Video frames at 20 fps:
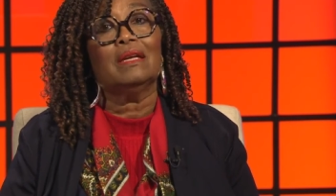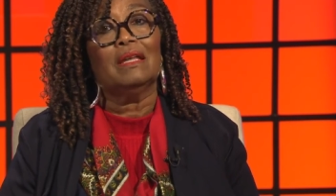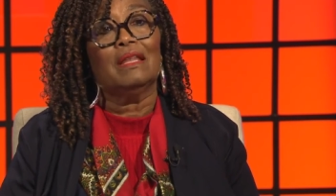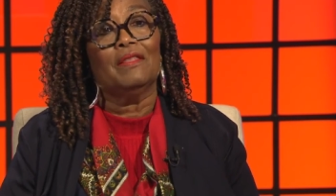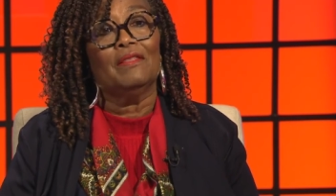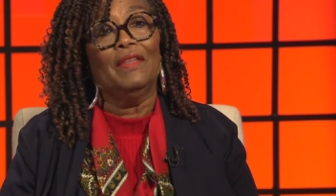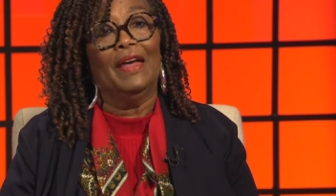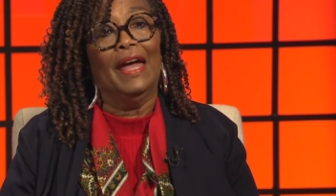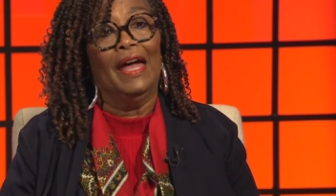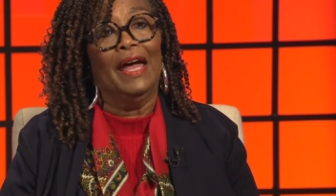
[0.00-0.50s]

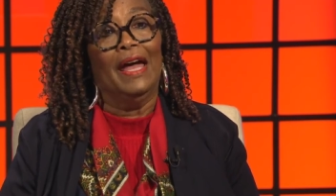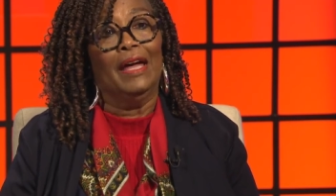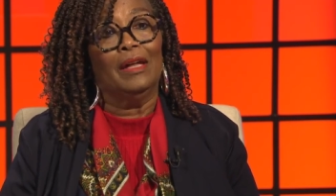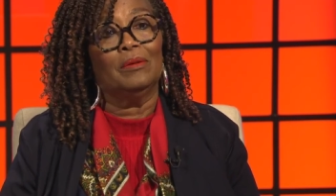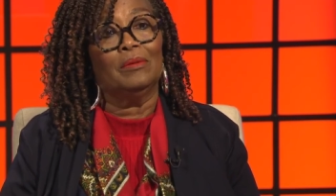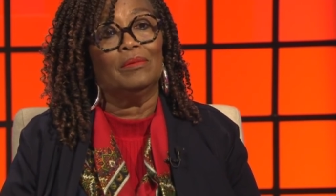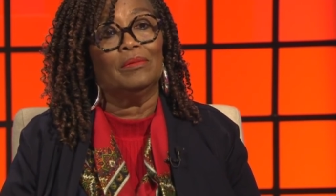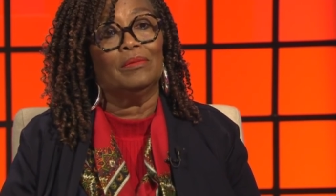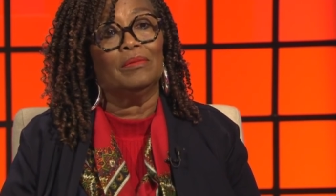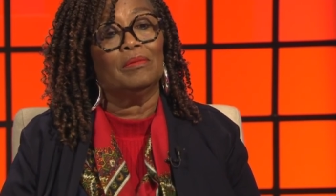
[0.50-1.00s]
that
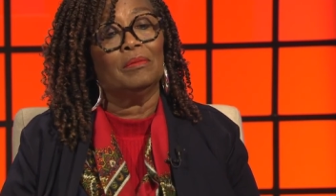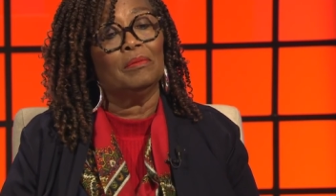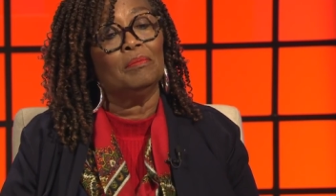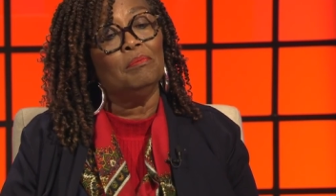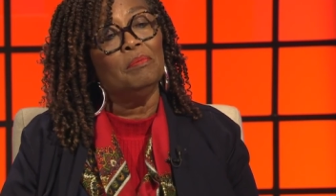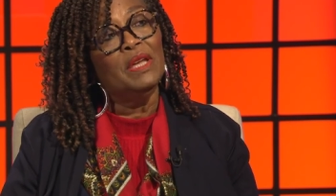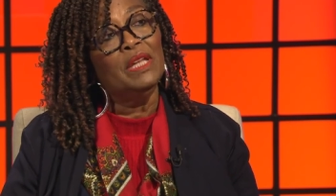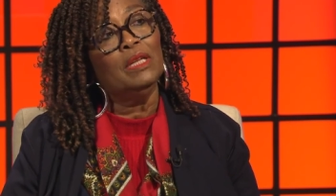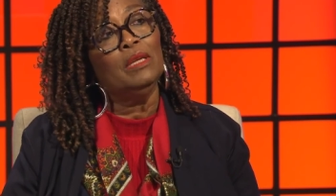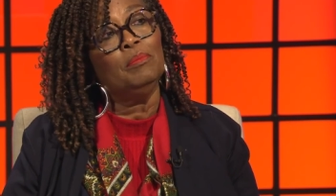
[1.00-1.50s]

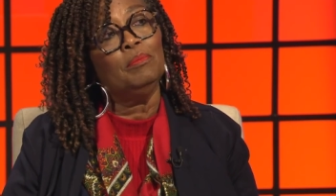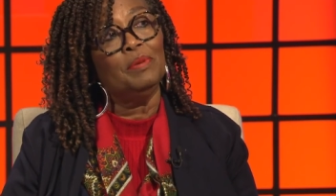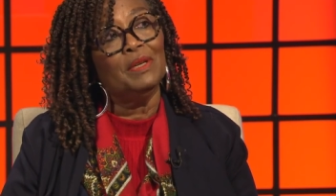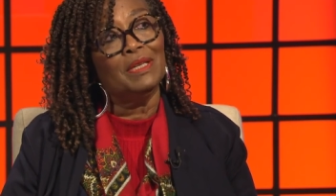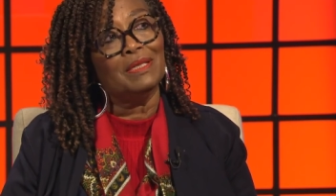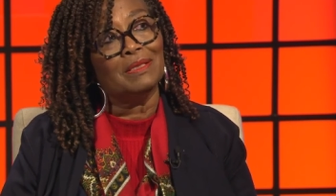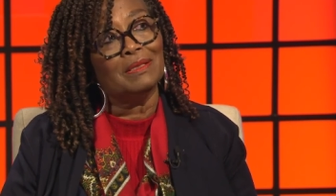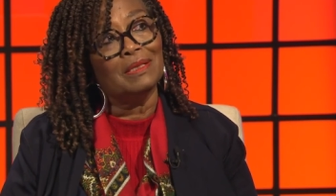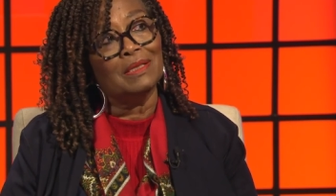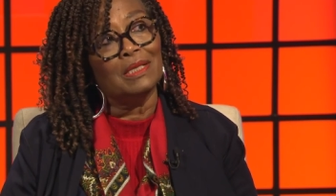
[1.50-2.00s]
many
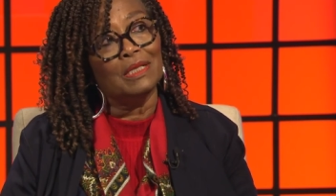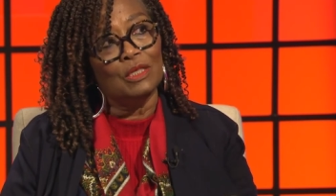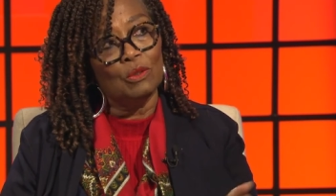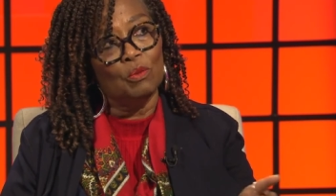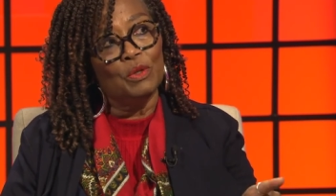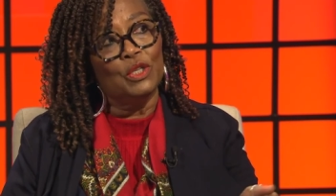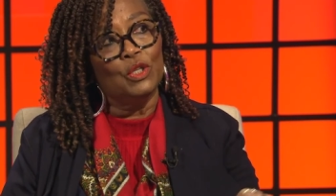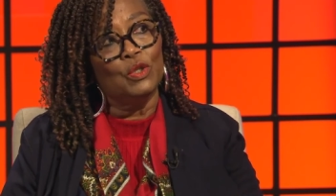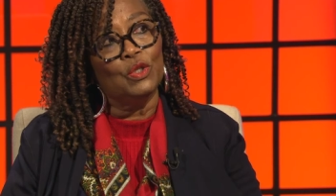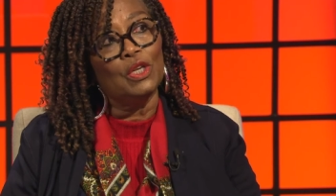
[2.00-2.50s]
businesses,
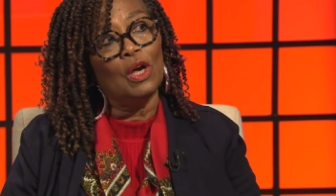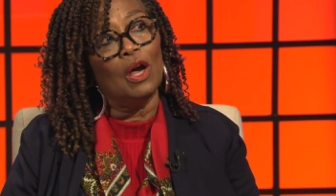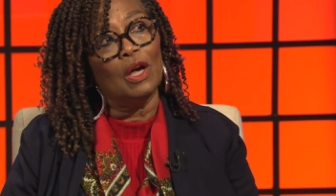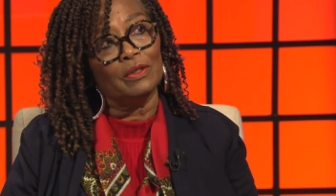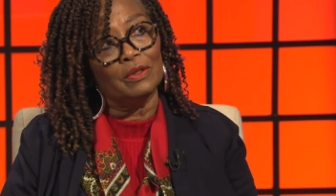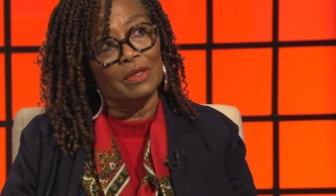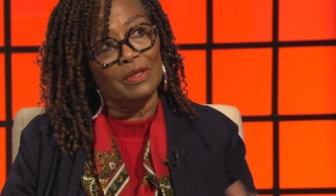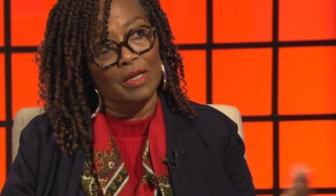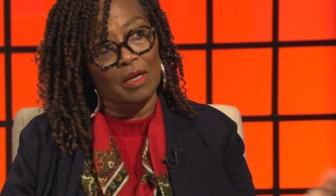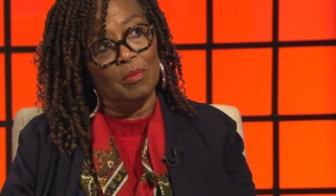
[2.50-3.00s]
when you talk
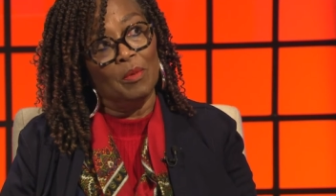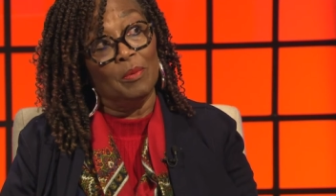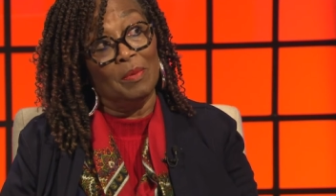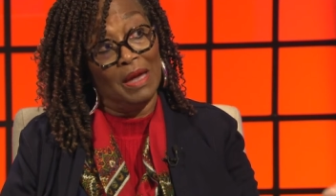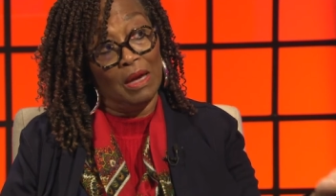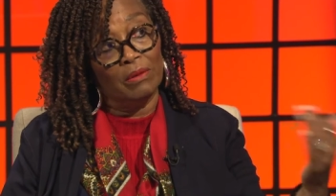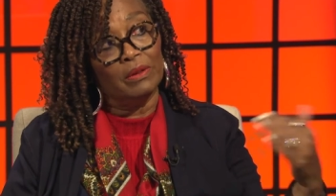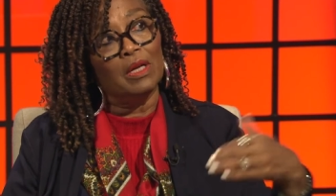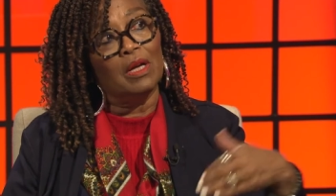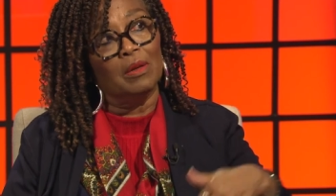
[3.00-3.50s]
to them
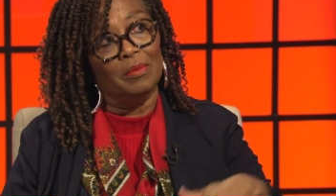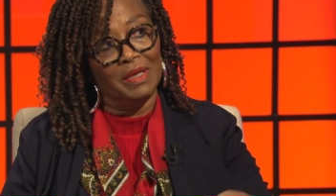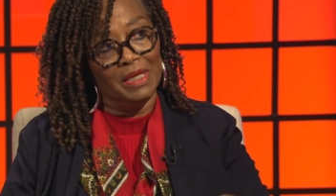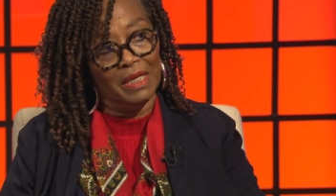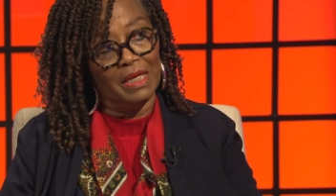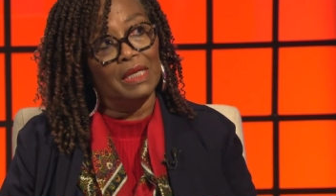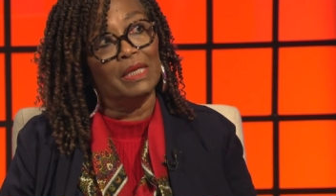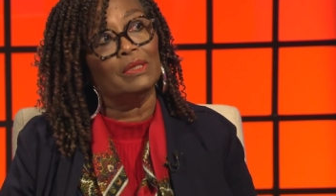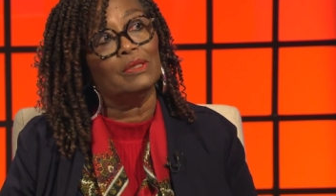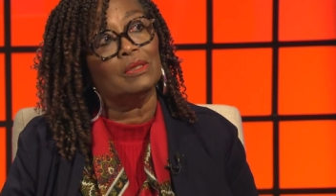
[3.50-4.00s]
about coming
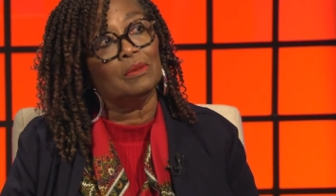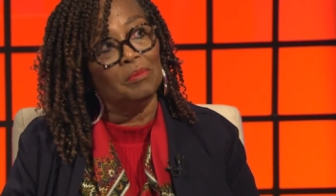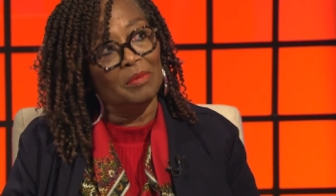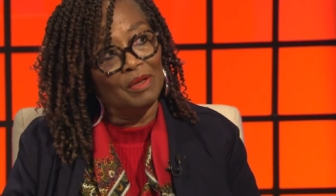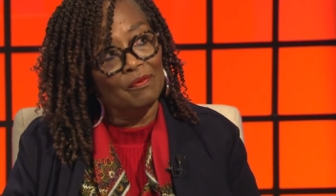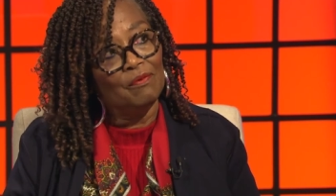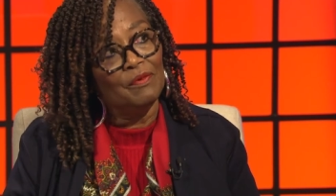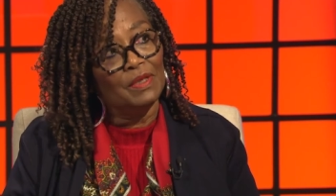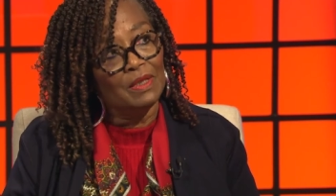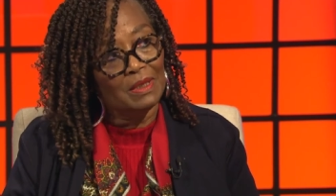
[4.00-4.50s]
into
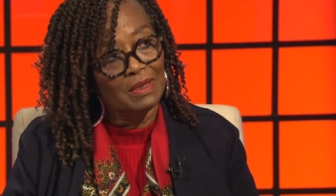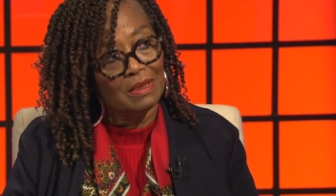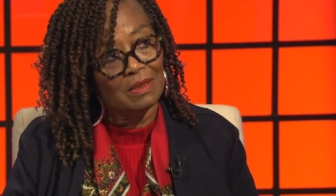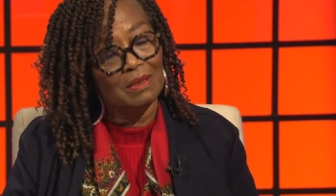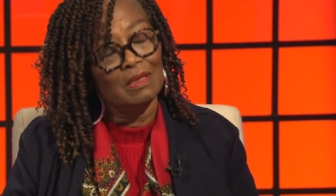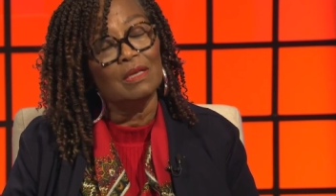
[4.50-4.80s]
Memphis,